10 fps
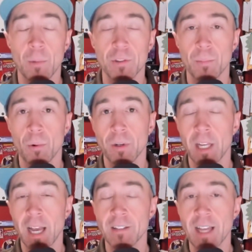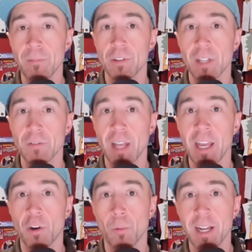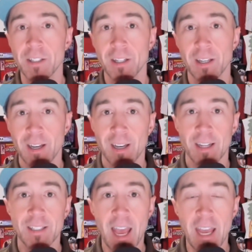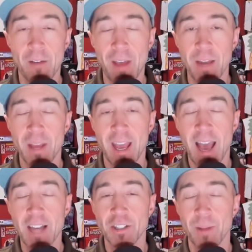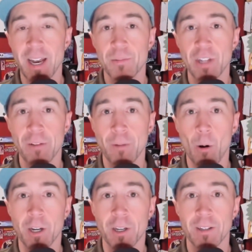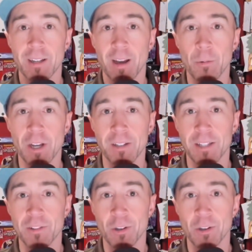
Most importantly, guys, have yourselves a great day of NBA action. My name is Geoff Ulrich. We'll talk to you again